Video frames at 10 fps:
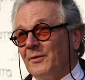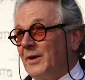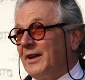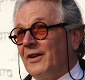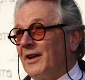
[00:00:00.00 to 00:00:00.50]

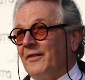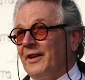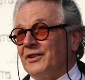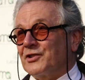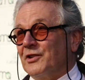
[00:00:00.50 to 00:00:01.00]
We don't have
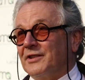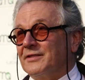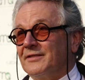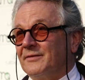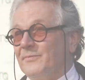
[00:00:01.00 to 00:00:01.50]
any
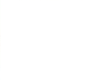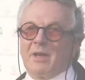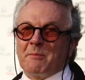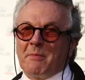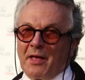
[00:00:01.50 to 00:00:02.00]
choice.
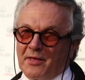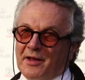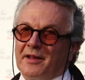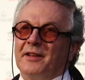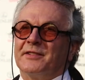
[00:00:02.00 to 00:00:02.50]
My
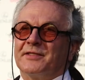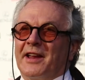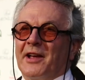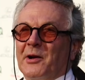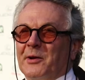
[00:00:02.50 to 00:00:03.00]
mother is
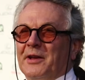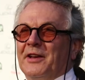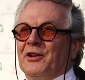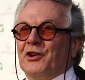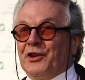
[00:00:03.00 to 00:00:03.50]
now
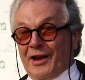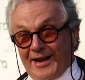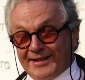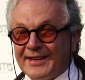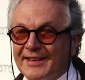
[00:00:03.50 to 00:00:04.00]
in her
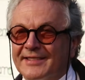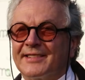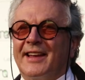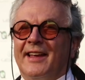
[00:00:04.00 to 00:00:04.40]
90s,